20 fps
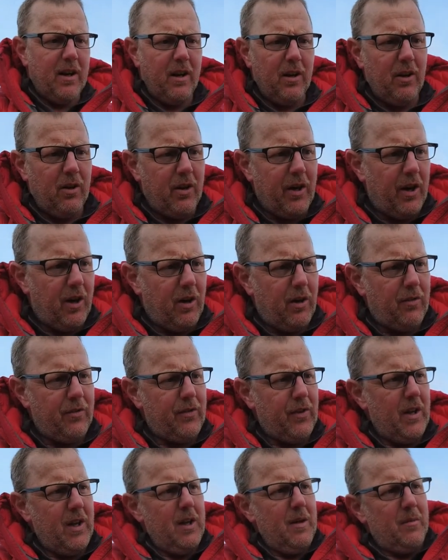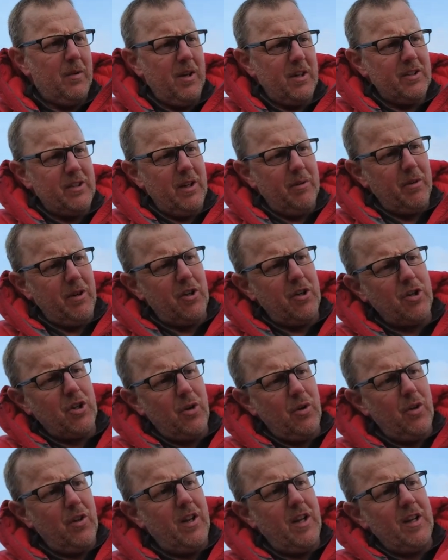and I lock it off like I say I'm going to show
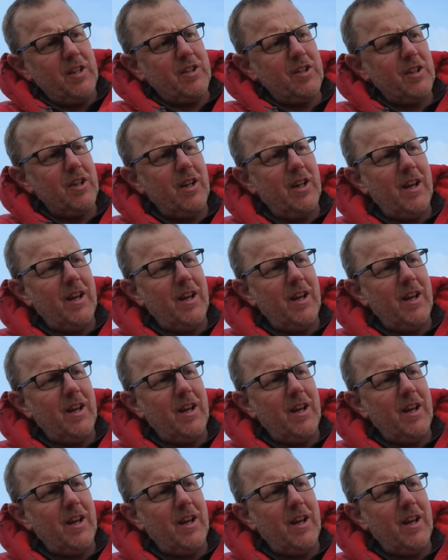you this